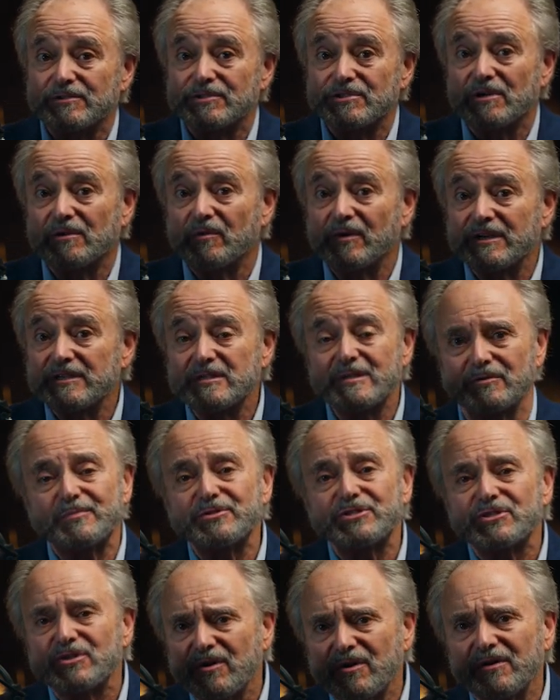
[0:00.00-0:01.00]
so it is
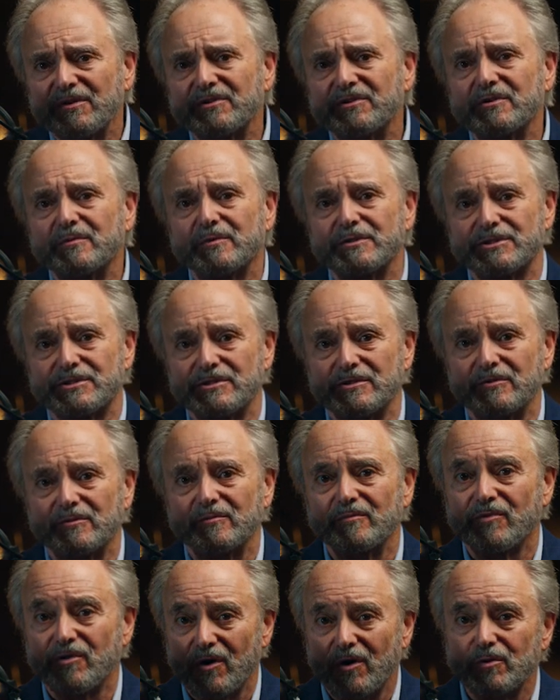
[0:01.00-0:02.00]
absurd to
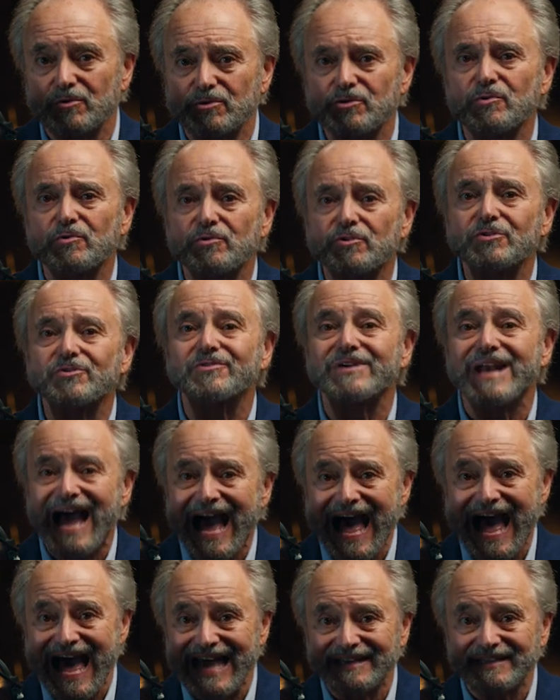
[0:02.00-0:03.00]
assume those who do
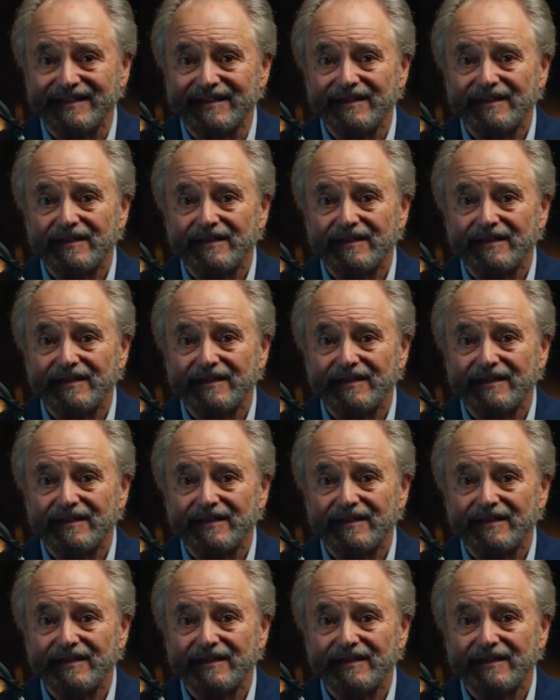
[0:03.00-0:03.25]
not